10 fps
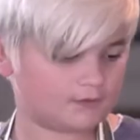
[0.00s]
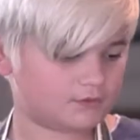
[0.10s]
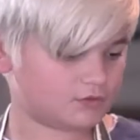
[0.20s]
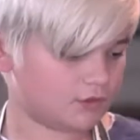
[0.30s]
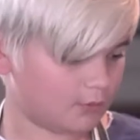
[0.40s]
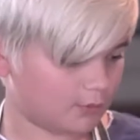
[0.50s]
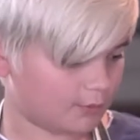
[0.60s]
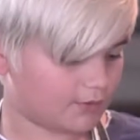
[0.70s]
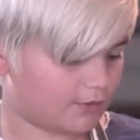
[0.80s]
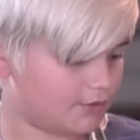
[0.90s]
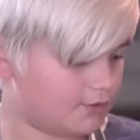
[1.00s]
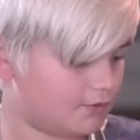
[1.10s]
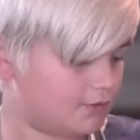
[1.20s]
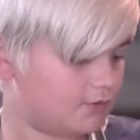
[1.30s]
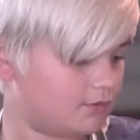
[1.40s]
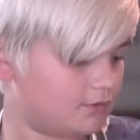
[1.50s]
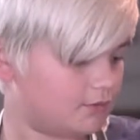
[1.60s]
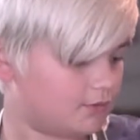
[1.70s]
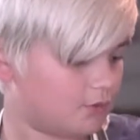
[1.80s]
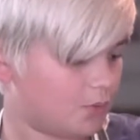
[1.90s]
So what we're going to do,
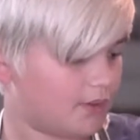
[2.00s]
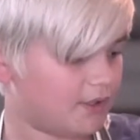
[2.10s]
we